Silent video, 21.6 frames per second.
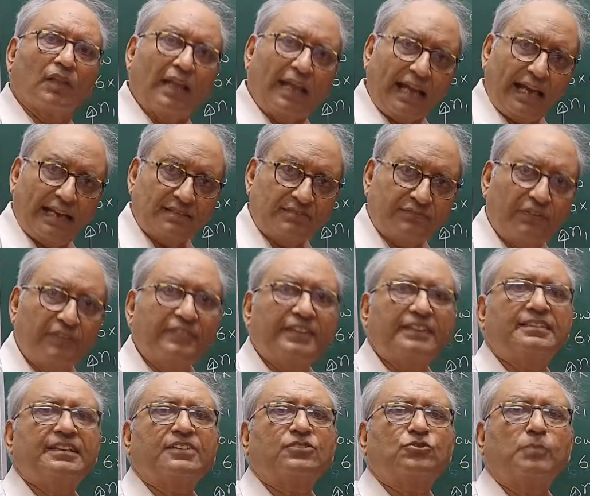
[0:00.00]
as
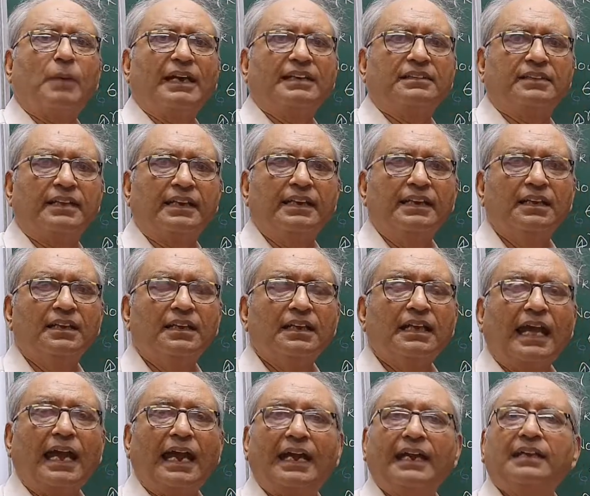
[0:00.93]
56 by 3,
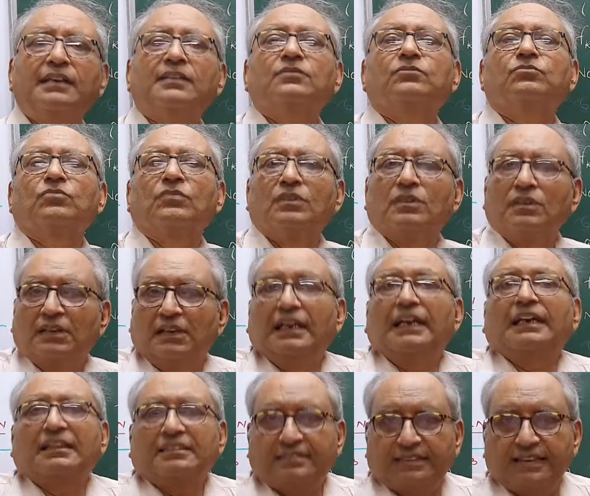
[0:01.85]
and let
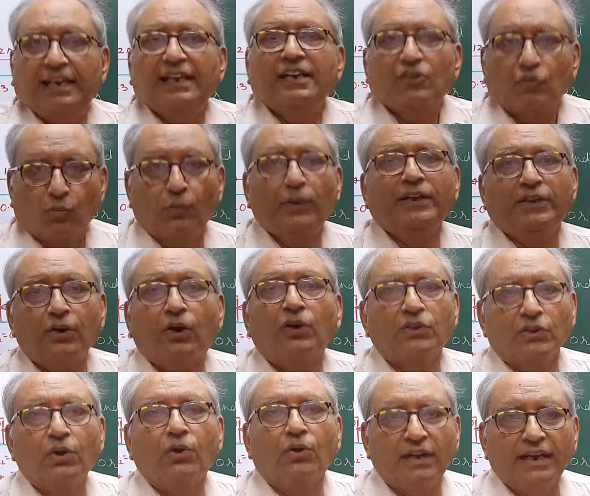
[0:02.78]
us say we
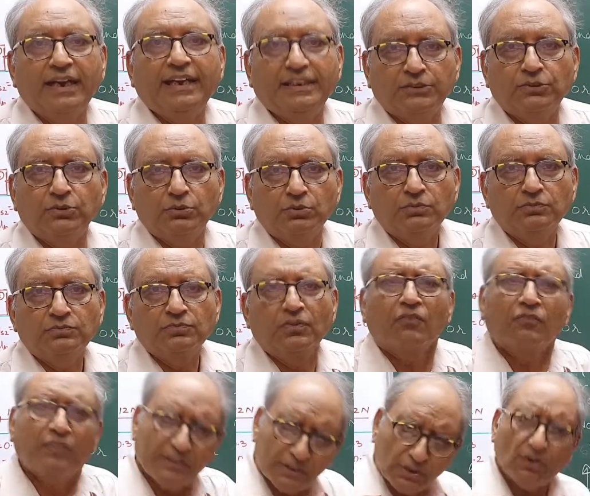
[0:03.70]
don't know A2.
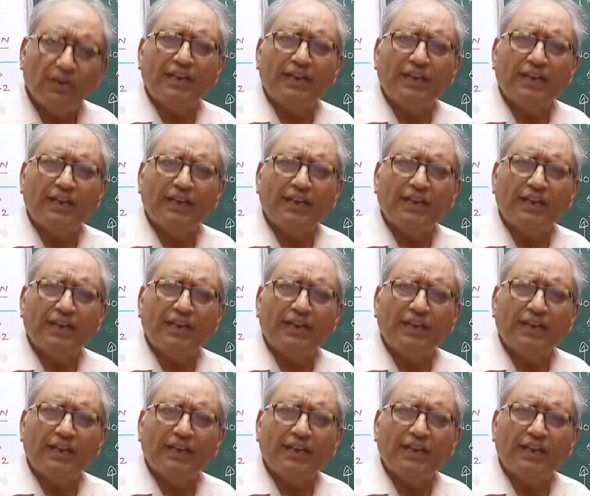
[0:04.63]
We know